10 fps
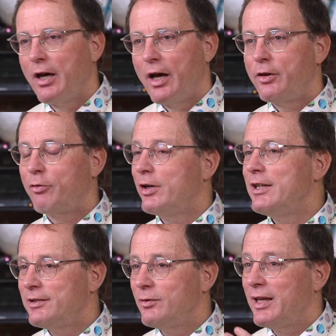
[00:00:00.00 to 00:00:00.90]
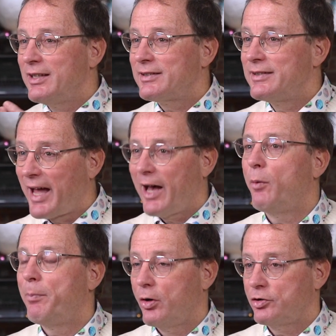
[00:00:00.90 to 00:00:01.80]
And the reason that it's now
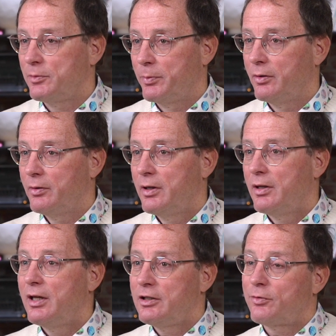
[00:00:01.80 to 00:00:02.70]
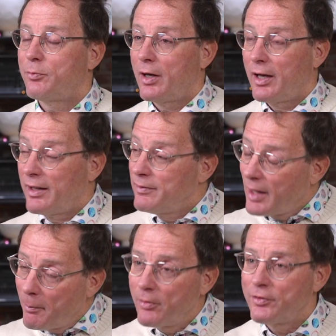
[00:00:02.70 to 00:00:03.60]
possible is a
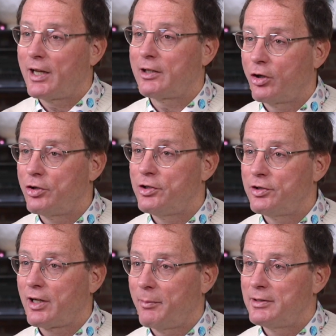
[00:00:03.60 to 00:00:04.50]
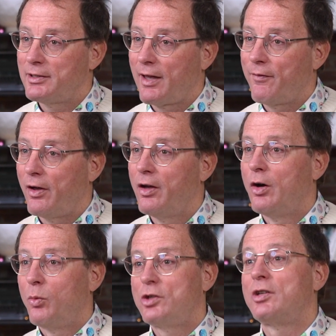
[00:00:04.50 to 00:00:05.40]
number of technologies are coming together
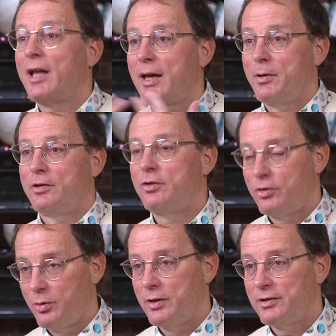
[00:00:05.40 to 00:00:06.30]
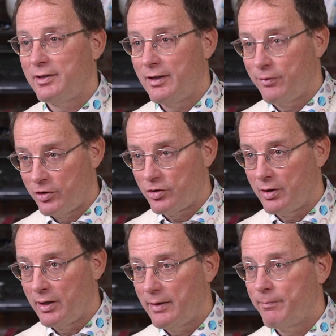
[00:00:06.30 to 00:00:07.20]
which enable us to do this
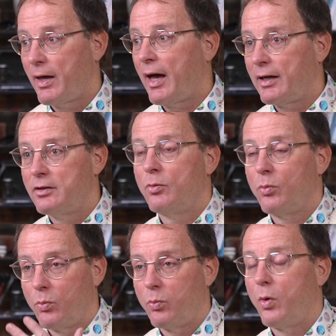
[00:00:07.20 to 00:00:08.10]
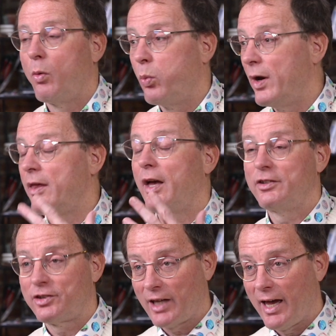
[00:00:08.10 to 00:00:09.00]
efficiently and
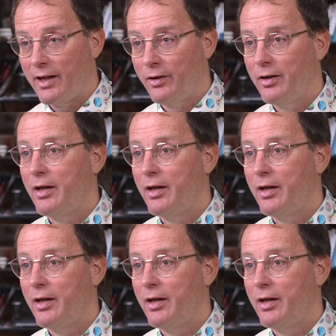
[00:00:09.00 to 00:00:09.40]
at scale